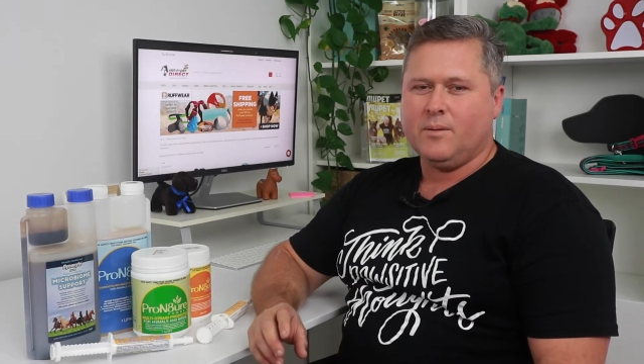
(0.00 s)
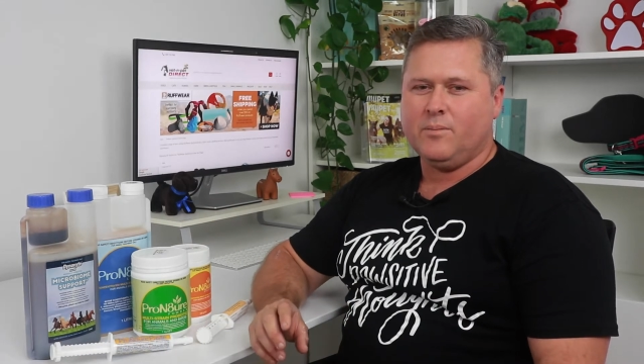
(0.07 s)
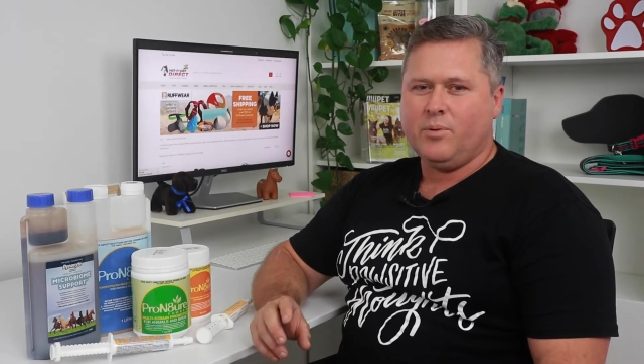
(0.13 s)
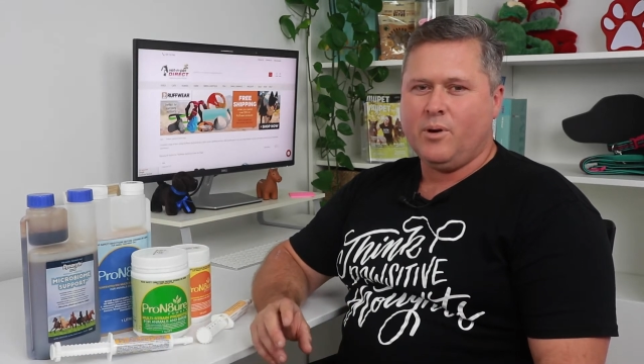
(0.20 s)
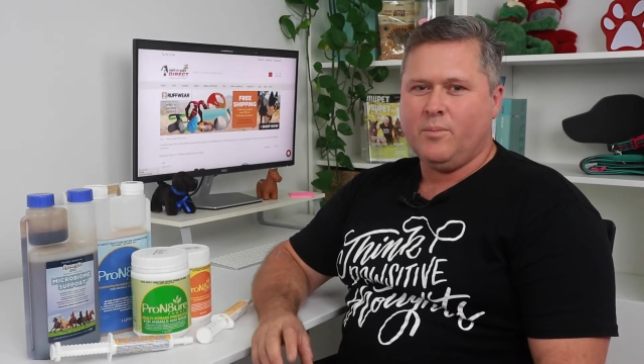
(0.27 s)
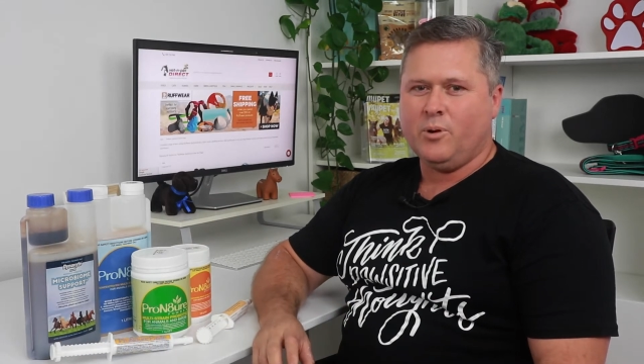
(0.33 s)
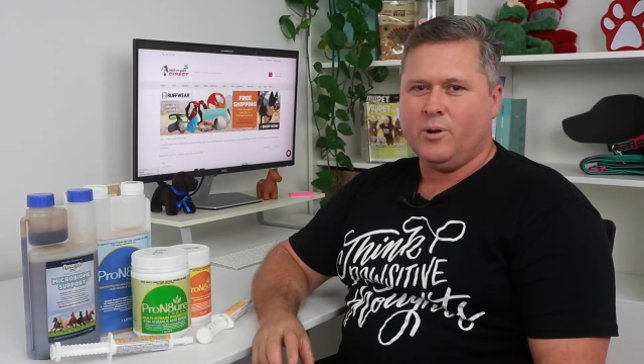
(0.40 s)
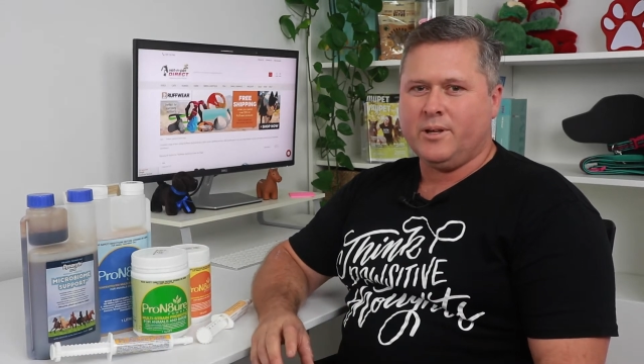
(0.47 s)

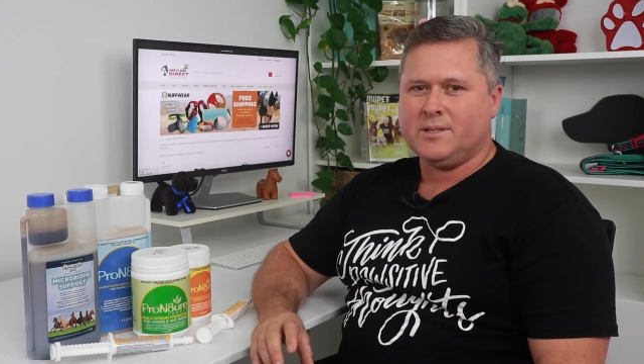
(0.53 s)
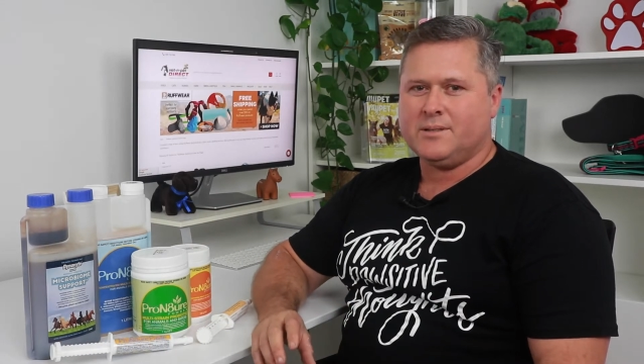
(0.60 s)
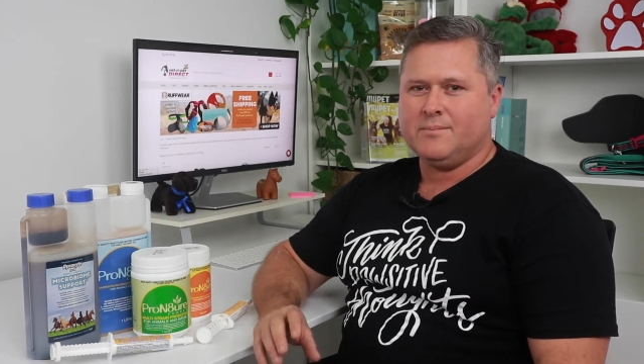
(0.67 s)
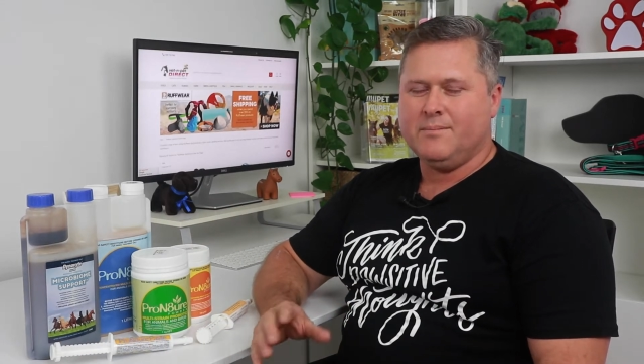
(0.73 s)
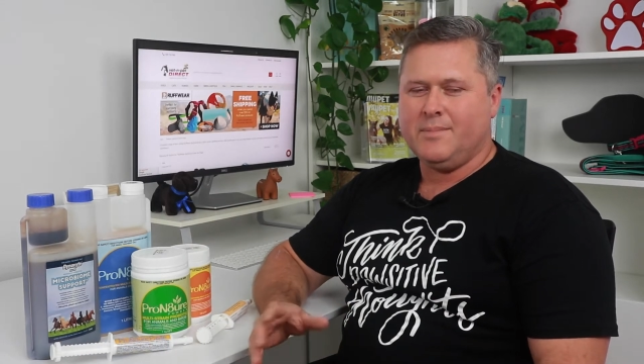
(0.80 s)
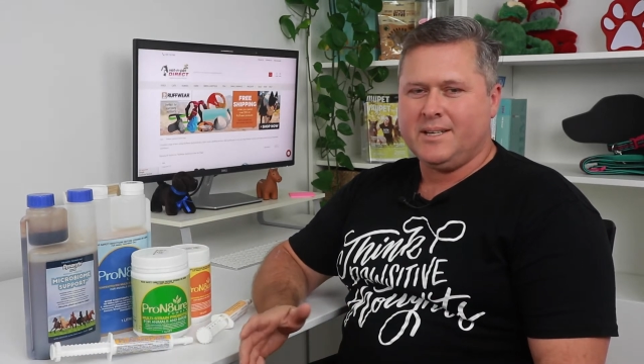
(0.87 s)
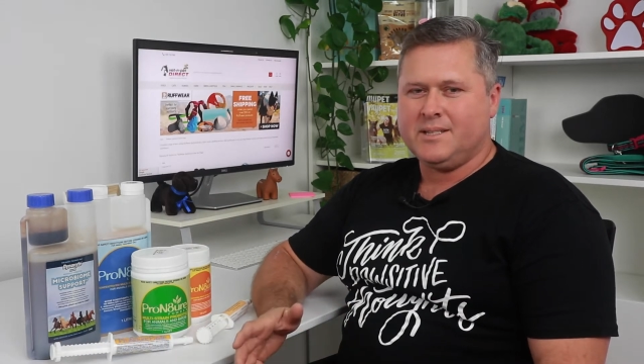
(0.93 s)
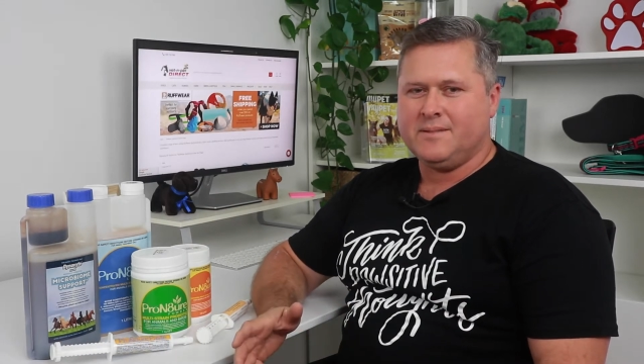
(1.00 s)
Probiotics,
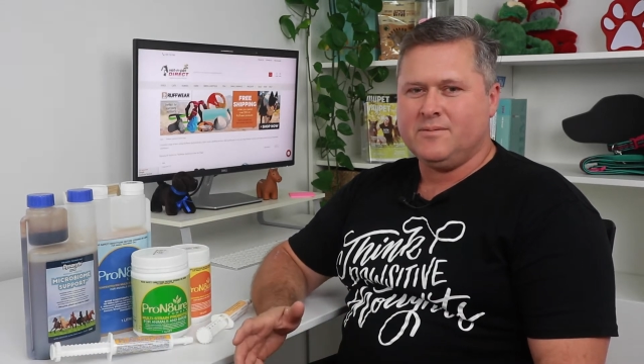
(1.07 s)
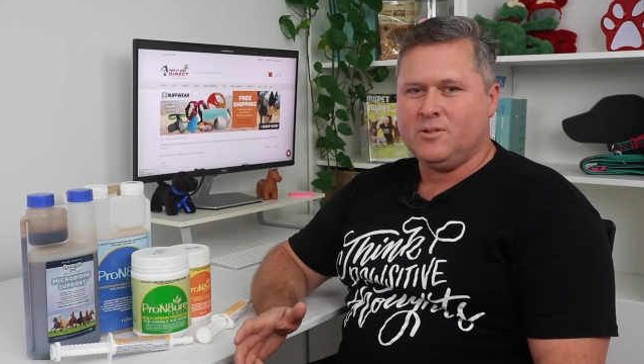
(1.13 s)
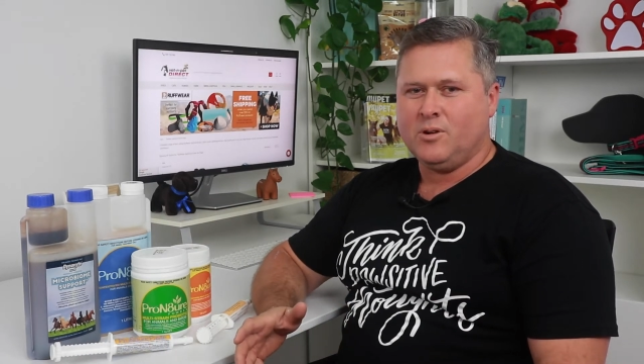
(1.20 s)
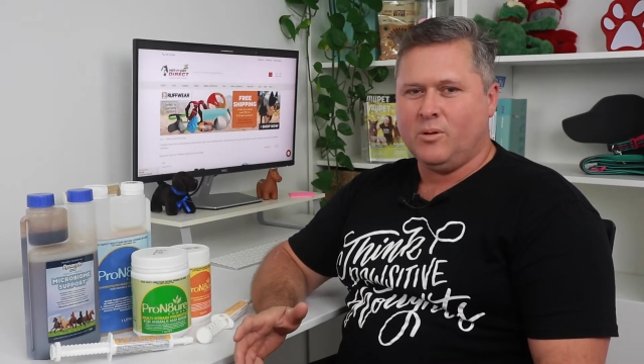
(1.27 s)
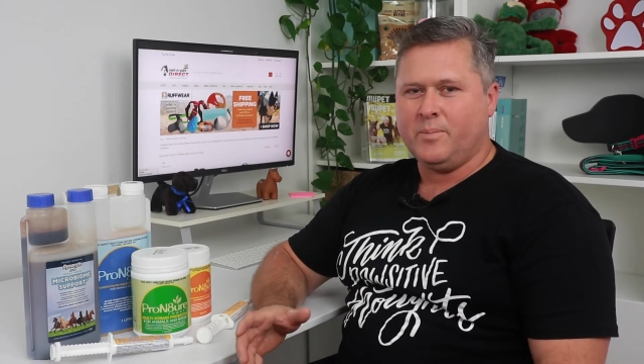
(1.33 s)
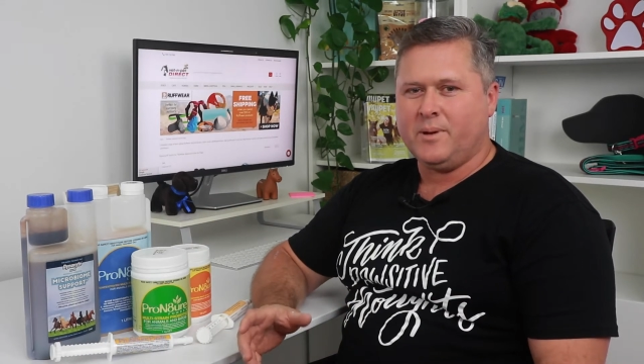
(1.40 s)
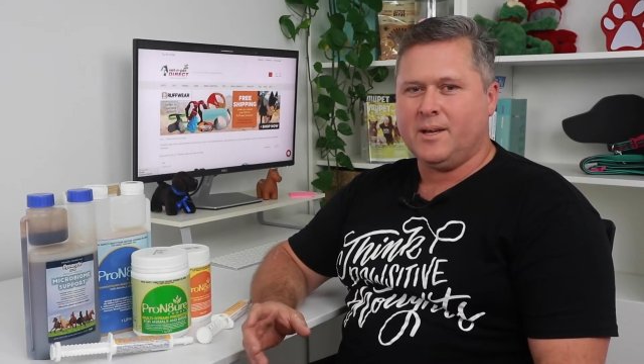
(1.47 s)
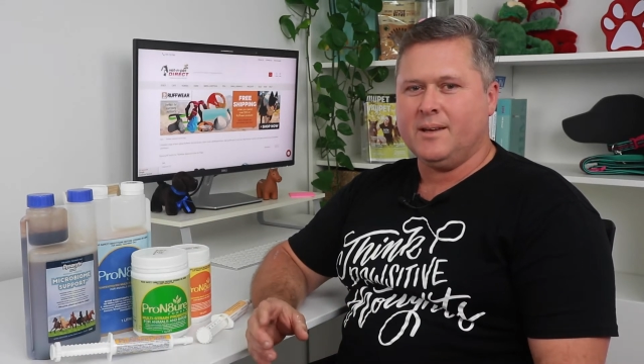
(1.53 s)
massive
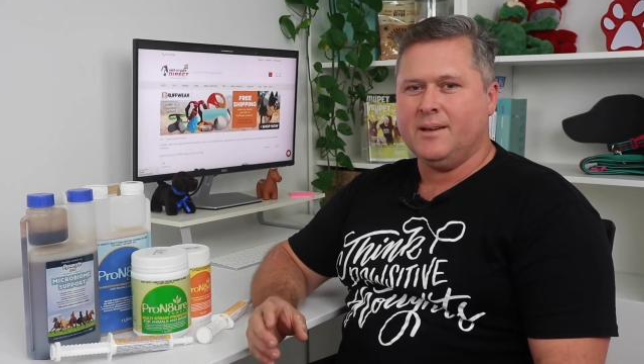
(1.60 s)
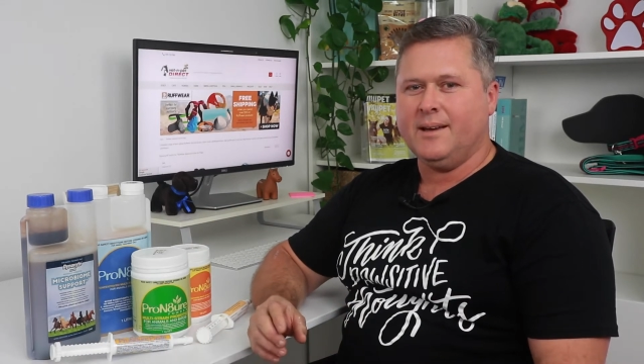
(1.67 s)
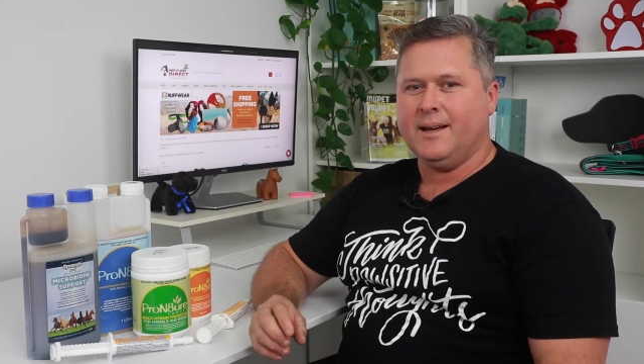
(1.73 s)
topic,